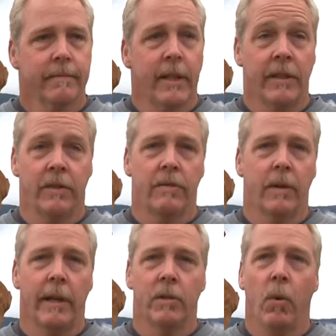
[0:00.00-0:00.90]
it's,
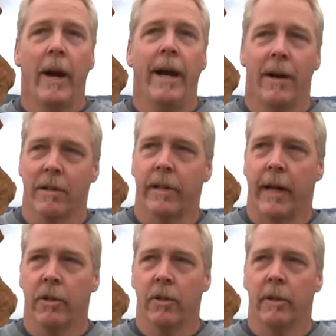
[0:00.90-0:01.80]
it's way on
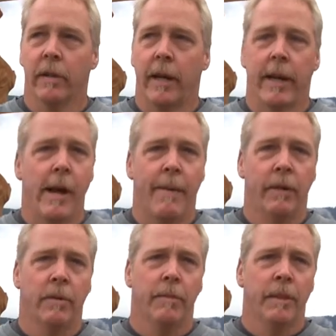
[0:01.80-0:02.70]
schedule. It came
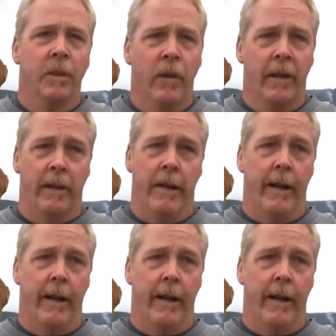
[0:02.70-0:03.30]
out so much quicker than